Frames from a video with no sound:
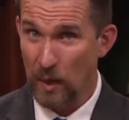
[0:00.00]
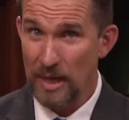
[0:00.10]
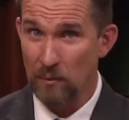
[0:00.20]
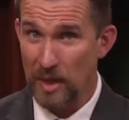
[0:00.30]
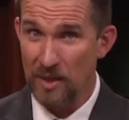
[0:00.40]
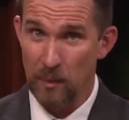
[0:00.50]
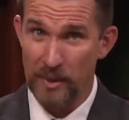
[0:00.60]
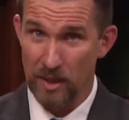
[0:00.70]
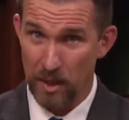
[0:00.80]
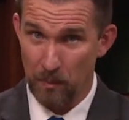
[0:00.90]
away with
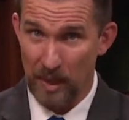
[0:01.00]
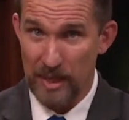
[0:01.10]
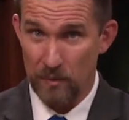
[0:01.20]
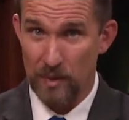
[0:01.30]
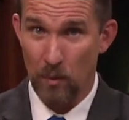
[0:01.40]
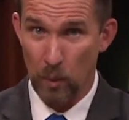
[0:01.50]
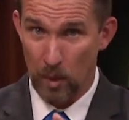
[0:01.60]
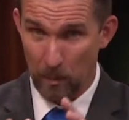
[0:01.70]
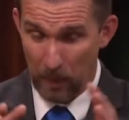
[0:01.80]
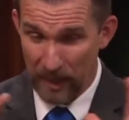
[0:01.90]
when the complete, when the
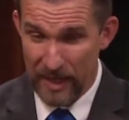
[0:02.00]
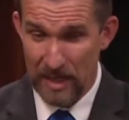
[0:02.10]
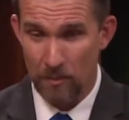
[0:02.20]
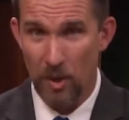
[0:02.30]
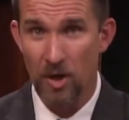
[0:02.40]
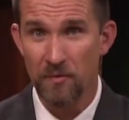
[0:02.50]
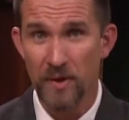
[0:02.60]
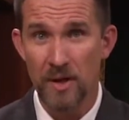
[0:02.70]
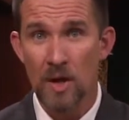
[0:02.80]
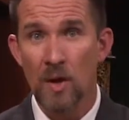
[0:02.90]
complete and
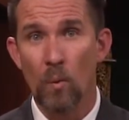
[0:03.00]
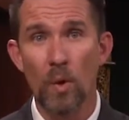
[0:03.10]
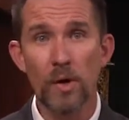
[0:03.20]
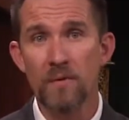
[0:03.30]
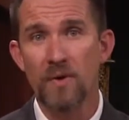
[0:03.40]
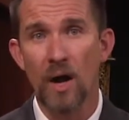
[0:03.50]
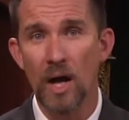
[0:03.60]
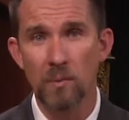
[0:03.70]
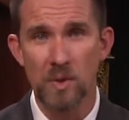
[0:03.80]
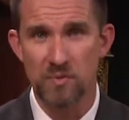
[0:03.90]
perfect Word of
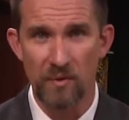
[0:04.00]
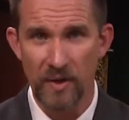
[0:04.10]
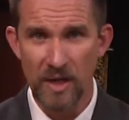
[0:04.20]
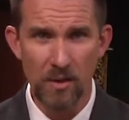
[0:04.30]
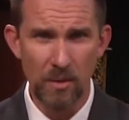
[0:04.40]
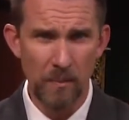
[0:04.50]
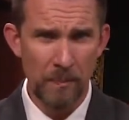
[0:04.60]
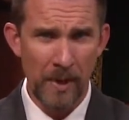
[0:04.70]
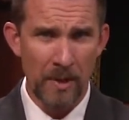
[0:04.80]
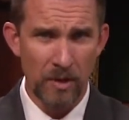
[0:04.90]
God was revealed.
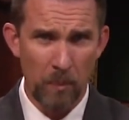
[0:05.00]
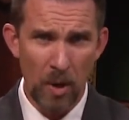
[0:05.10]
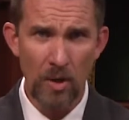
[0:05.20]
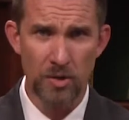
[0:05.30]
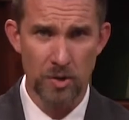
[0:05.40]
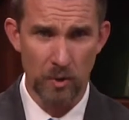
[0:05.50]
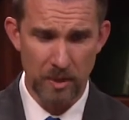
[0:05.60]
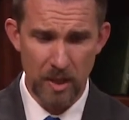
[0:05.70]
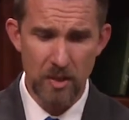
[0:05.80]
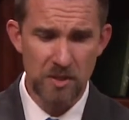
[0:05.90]
The partial,
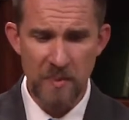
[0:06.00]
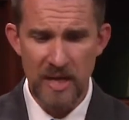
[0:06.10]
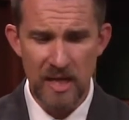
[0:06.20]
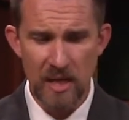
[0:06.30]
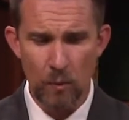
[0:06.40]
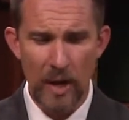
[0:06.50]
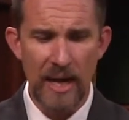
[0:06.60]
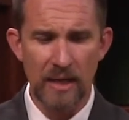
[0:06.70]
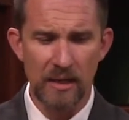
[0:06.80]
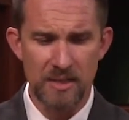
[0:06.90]
tongue speaking,
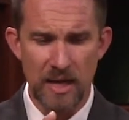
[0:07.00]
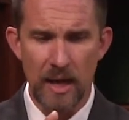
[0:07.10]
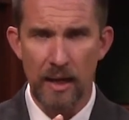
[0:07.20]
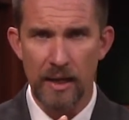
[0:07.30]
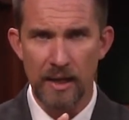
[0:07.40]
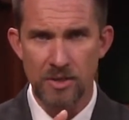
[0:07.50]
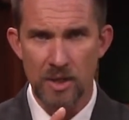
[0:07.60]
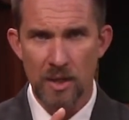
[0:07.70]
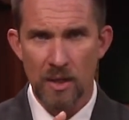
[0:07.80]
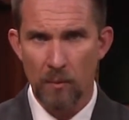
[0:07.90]
miraculous knowledge,
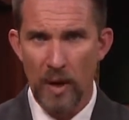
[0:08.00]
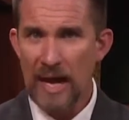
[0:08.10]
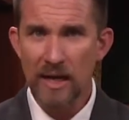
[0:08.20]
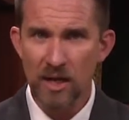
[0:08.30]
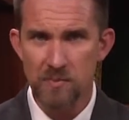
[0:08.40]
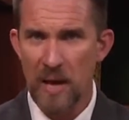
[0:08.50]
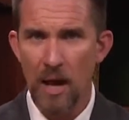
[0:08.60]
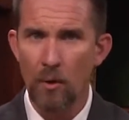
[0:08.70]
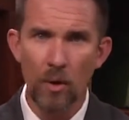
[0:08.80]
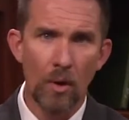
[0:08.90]
miraculous
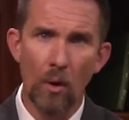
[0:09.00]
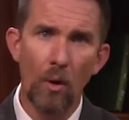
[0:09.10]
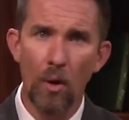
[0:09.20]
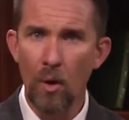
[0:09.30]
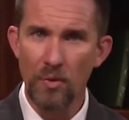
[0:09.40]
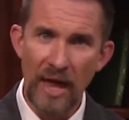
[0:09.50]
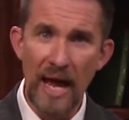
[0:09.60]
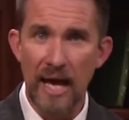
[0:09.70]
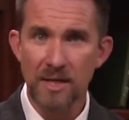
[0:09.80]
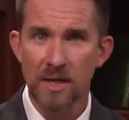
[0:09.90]
power, all
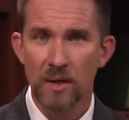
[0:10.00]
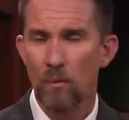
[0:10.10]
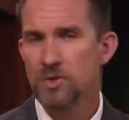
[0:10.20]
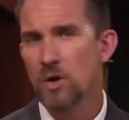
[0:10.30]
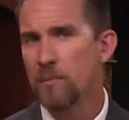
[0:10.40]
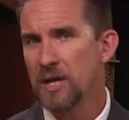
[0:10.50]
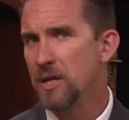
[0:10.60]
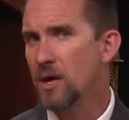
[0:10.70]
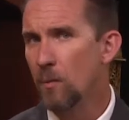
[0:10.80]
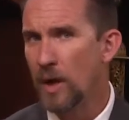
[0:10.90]
that was going to be
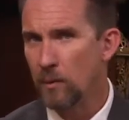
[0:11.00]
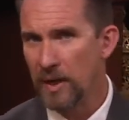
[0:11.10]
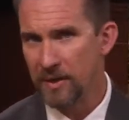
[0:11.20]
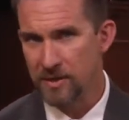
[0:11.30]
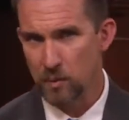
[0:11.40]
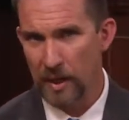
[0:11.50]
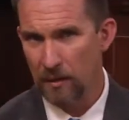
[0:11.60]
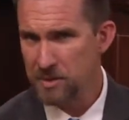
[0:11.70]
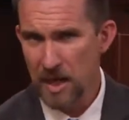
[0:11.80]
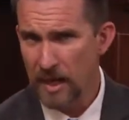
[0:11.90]
done away with as
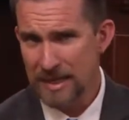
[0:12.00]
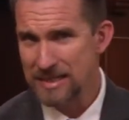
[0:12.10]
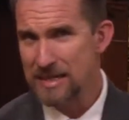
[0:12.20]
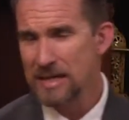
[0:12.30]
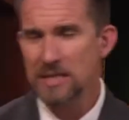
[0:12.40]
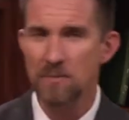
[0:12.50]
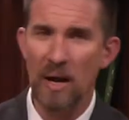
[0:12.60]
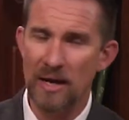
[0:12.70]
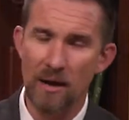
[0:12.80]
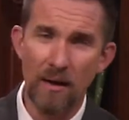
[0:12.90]
well. It was not intended
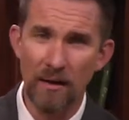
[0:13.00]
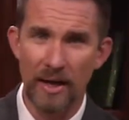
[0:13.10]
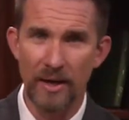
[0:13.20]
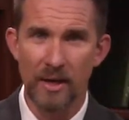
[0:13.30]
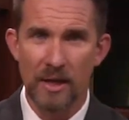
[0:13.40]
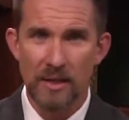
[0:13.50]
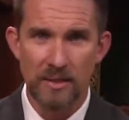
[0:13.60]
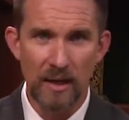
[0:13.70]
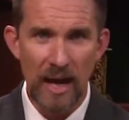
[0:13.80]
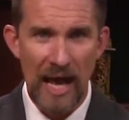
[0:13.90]
by God
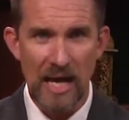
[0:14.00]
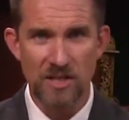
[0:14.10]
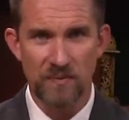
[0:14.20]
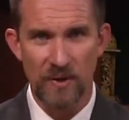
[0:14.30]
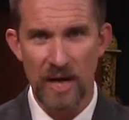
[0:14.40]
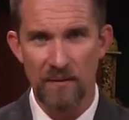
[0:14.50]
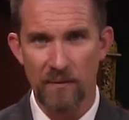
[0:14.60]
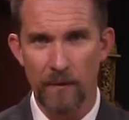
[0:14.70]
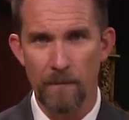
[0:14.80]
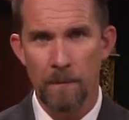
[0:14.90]
to last
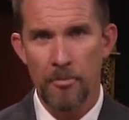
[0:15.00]
forever.